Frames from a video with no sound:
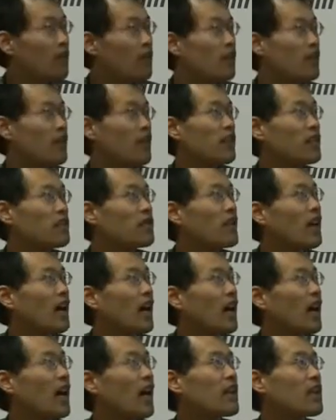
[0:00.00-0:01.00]
We'll
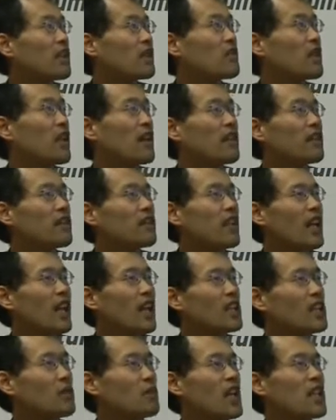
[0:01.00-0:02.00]
give a
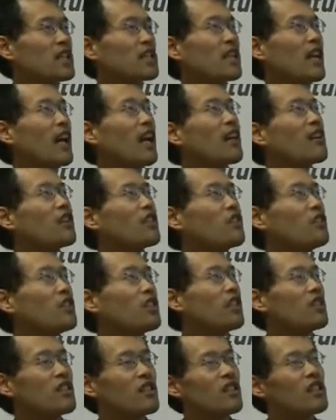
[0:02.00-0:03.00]
negative answer to
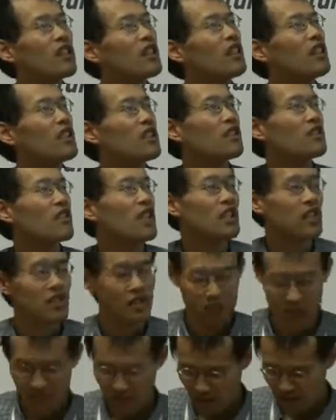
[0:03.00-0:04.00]
this
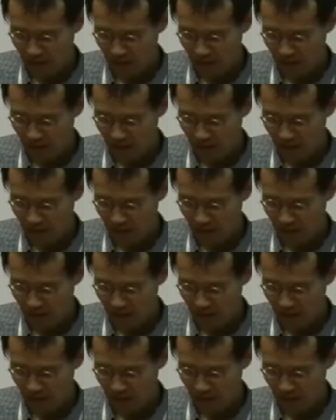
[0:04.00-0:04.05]
question.